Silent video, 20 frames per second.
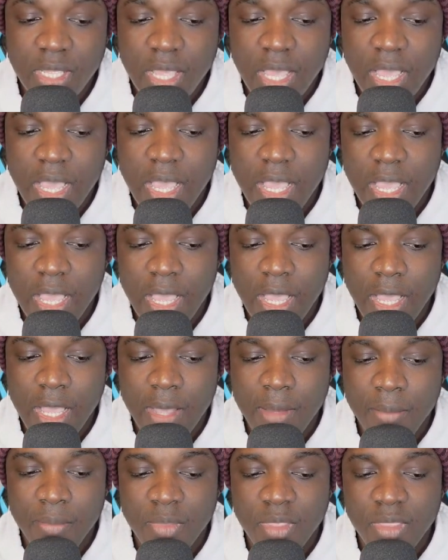
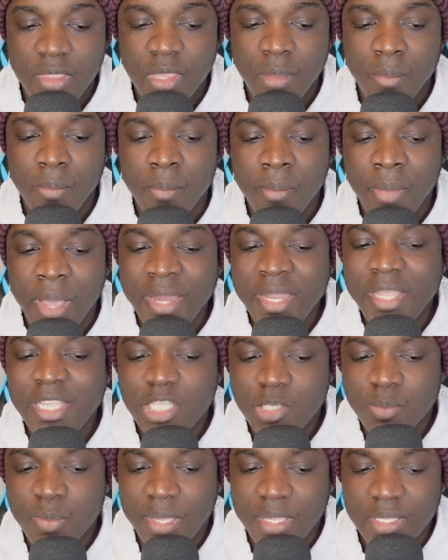the
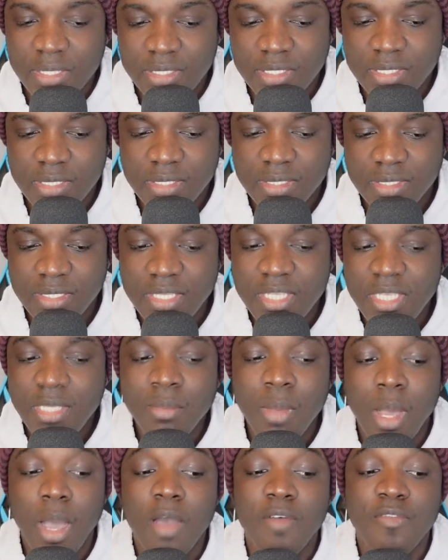management team
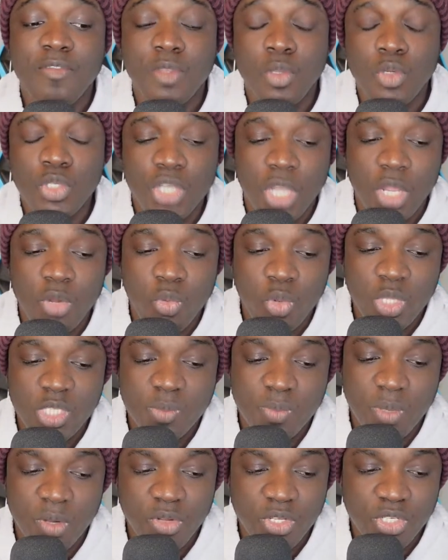of Dujuan
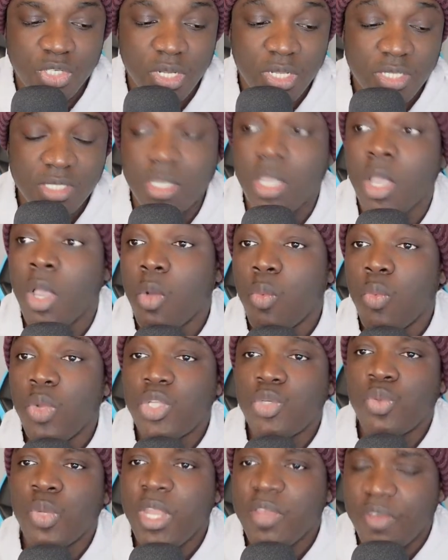Whisper Richards,
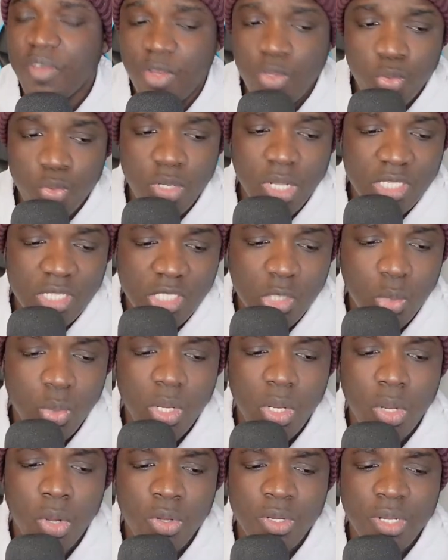which we never knew that. So we
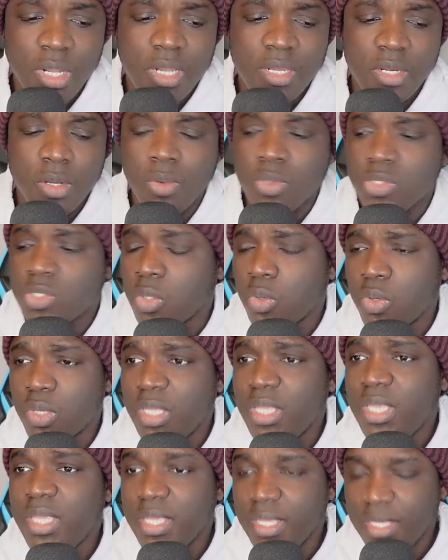learned that now. So
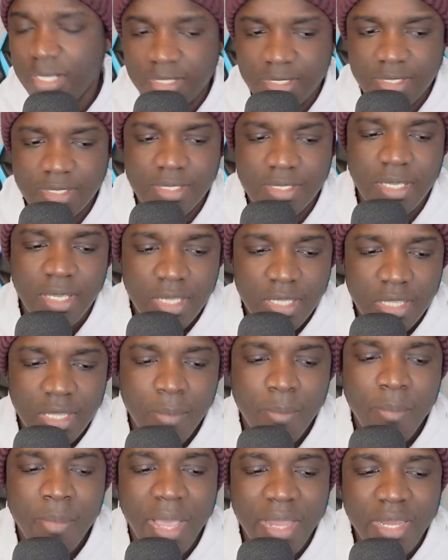he is the
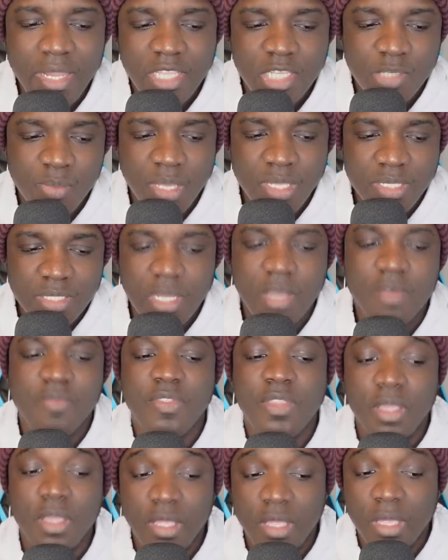management of
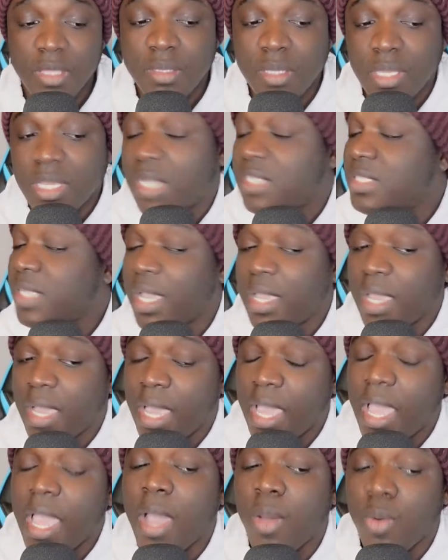the, because
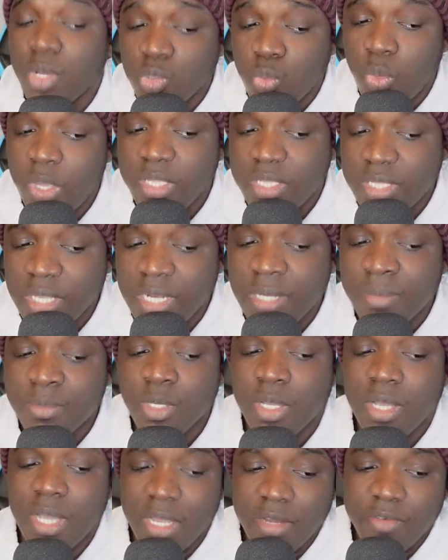I was waiting on him to
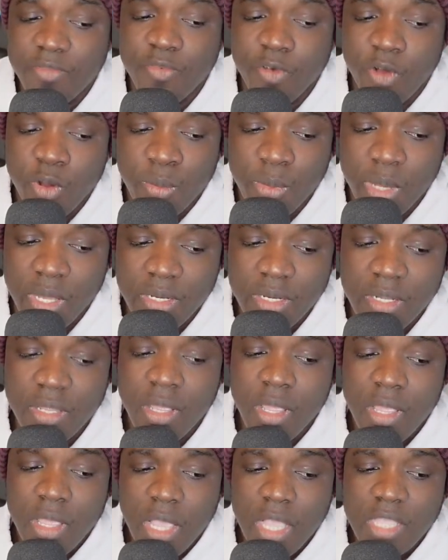confirm
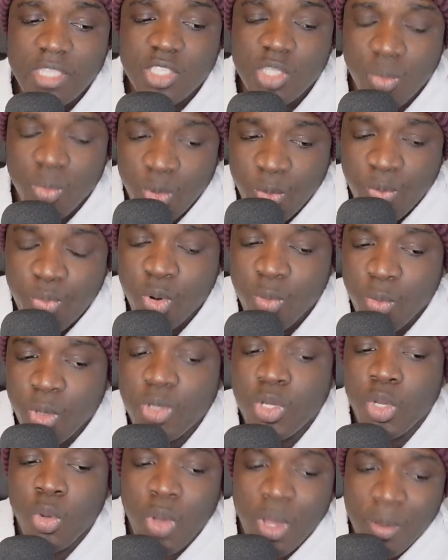on some report, but
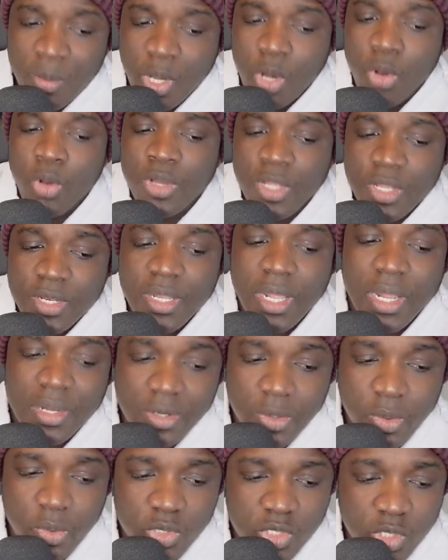no, I'm learning that
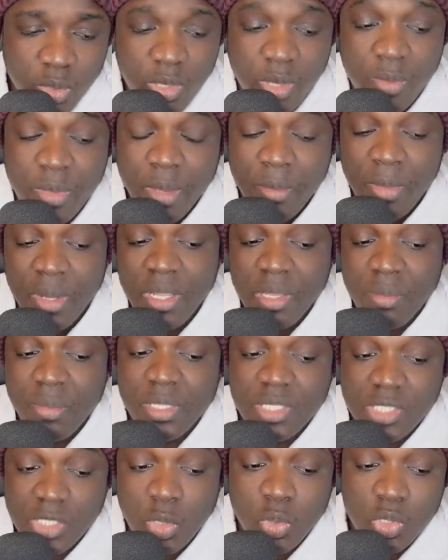now. So maybe I'm a little
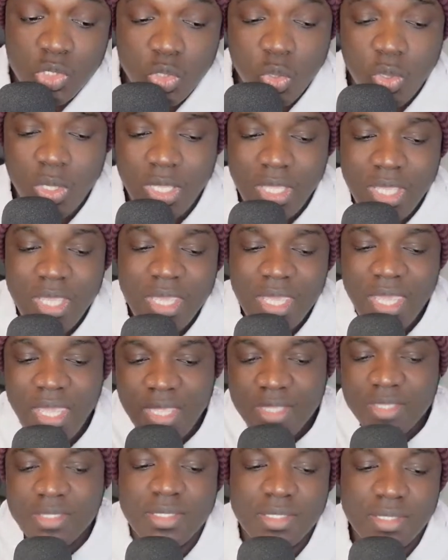bit slow. So he
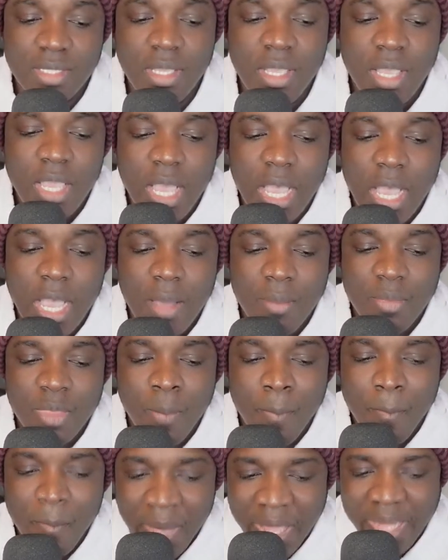is the
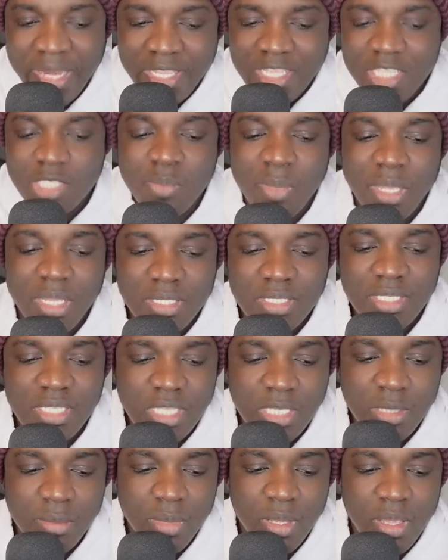management
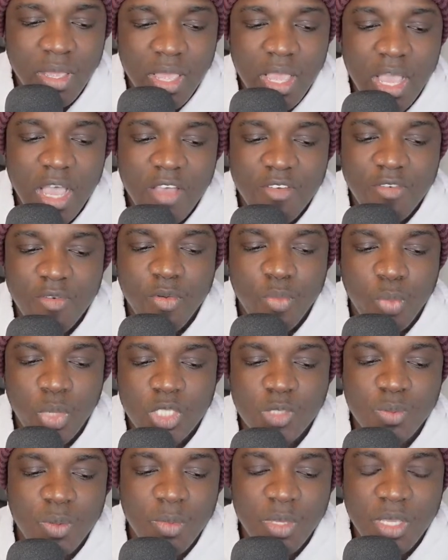team of
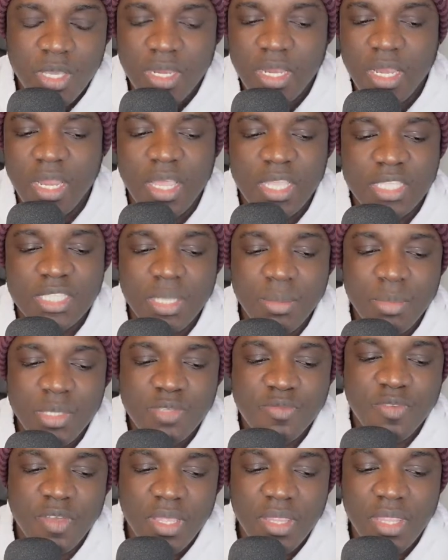Whisper, because last time his
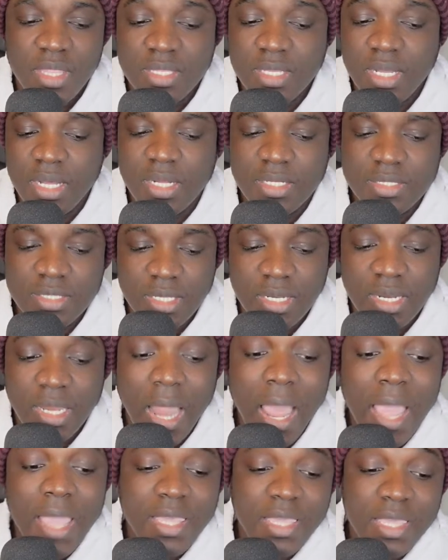father talked
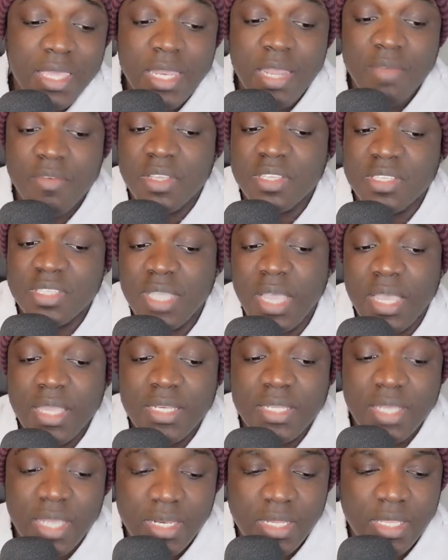like he never
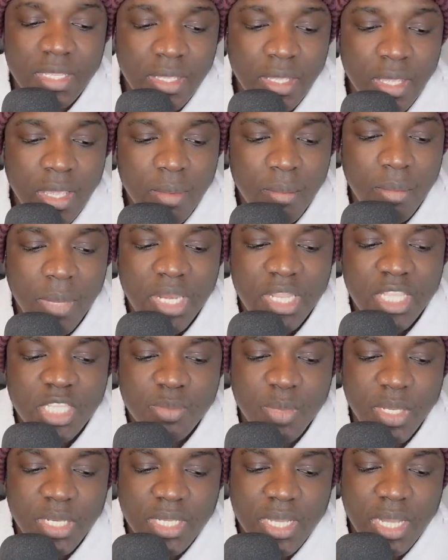signed any
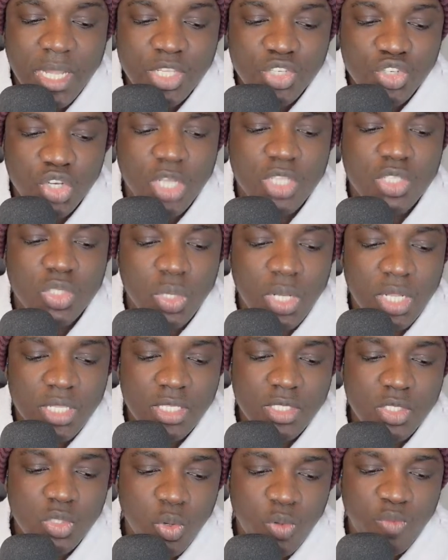management contract. So that
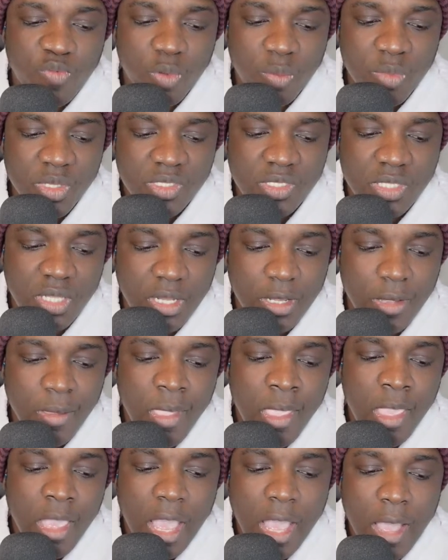is good for Mr.
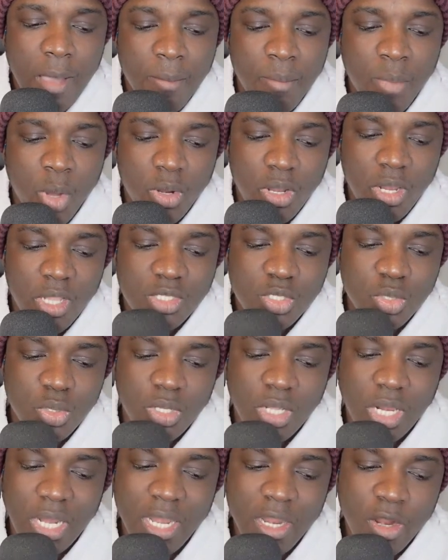Butler to
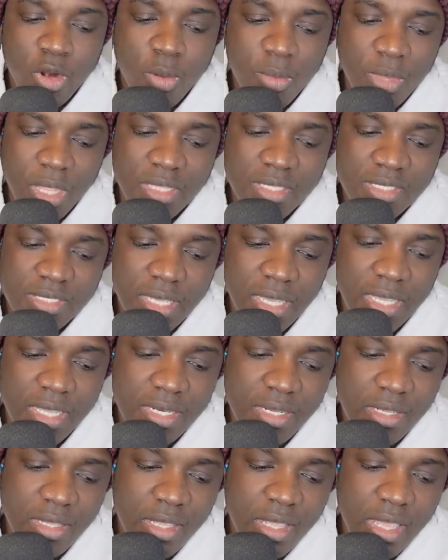clear up that
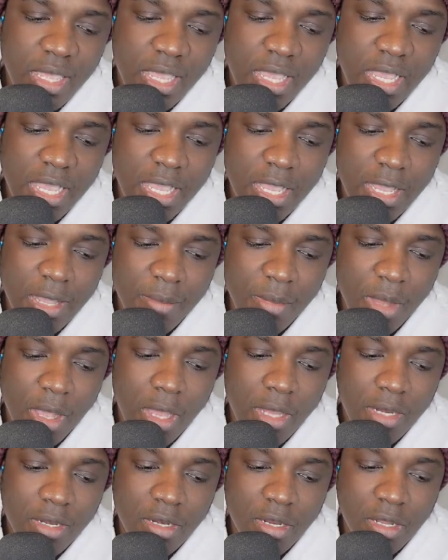side
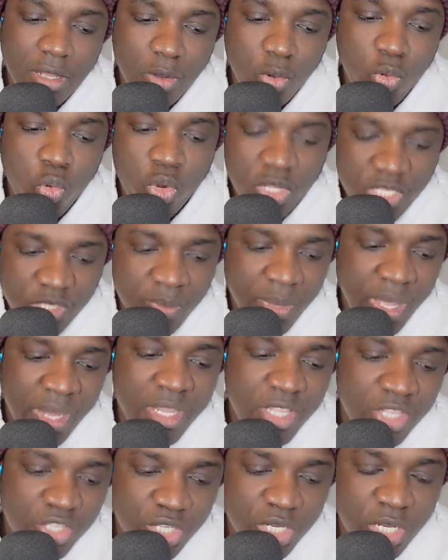on who is
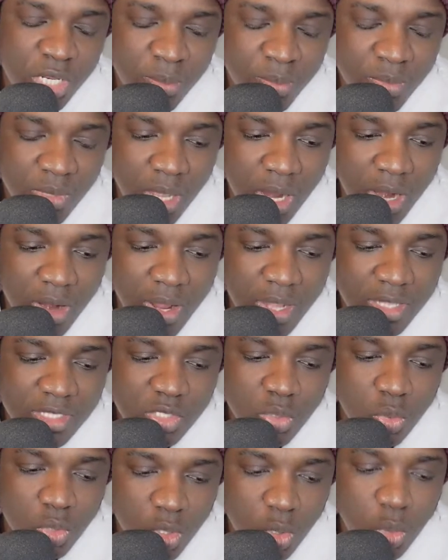managing him. All right.
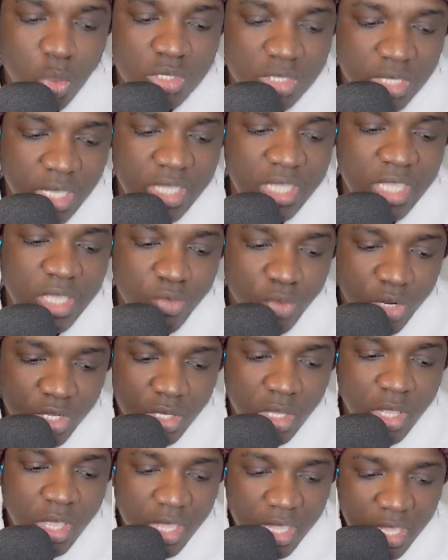So it looks like he
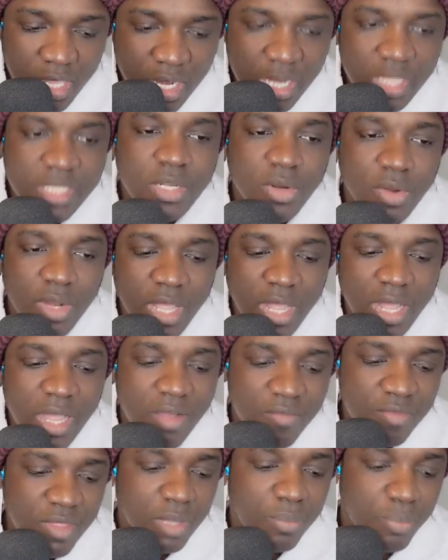literally
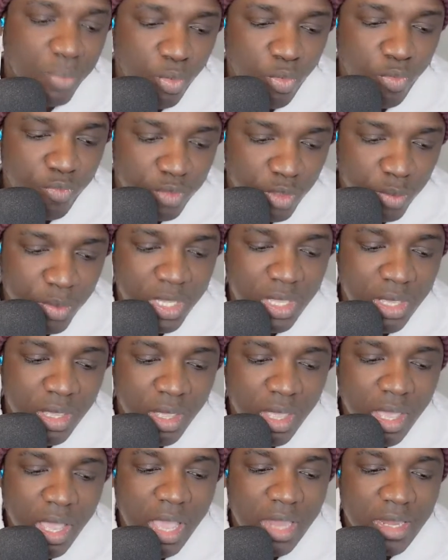have that proof to be
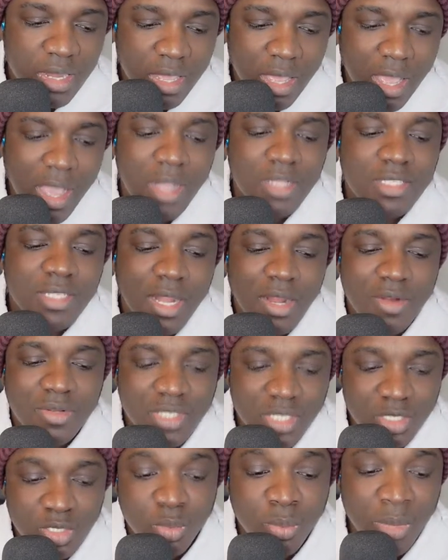an
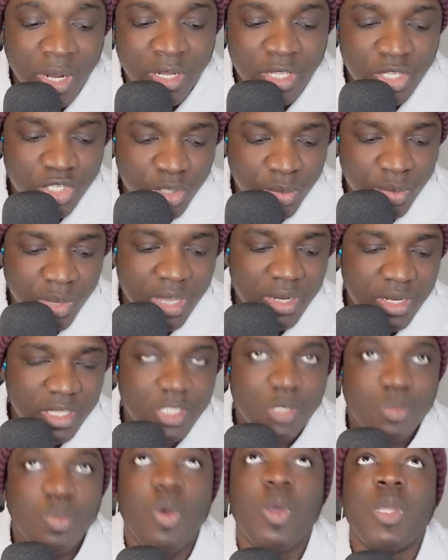authority to manage him at
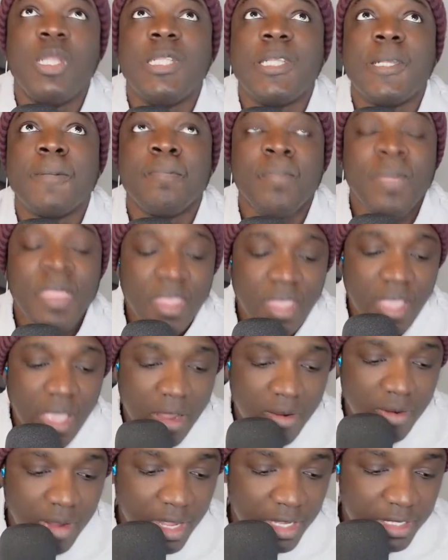this point.
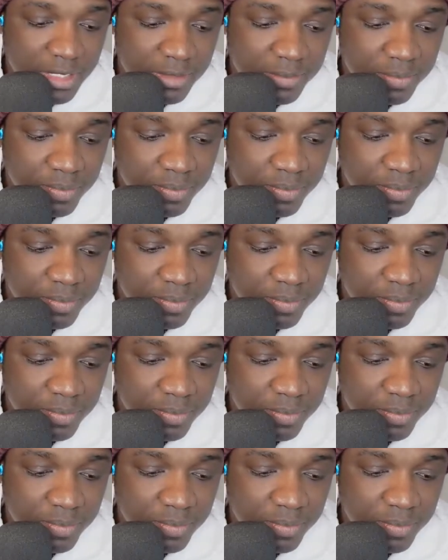All right.